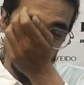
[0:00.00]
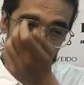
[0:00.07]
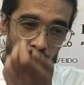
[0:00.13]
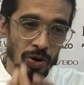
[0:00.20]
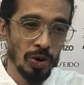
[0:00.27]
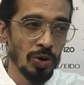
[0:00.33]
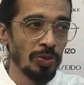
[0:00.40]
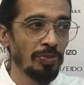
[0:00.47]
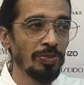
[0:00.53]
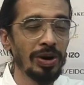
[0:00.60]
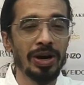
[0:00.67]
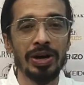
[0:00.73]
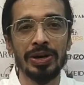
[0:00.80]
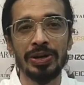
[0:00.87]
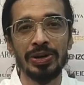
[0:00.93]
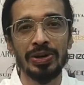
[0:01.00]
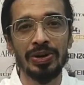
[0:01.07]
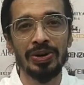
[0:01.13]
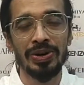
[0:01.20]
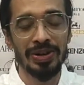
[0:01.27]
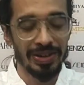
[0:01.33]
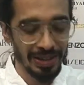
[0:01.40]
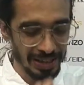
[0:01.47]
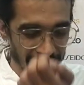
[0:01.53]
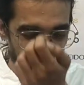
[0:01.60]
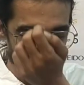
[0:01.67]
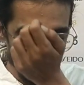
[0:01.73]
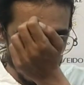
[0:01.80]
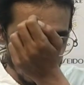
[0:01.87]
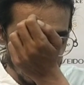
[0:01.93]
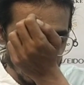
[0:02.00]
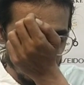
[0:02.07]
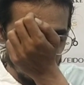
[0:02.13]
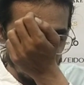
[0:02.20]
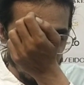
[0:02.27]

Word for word: Oh my God, guys.